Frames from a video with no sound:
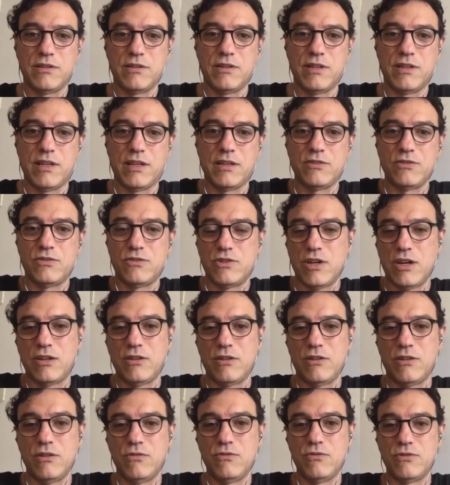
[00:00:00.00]
that
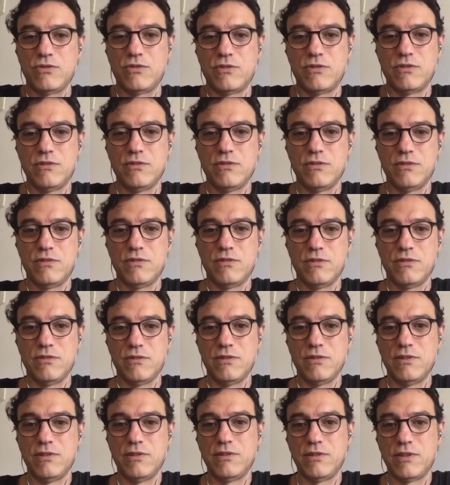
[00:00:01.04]
child lose
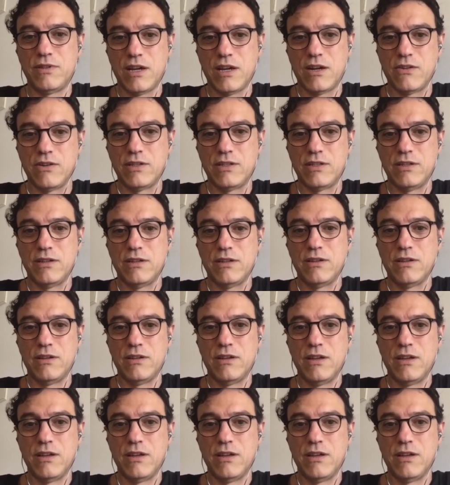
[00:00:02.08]
integrity.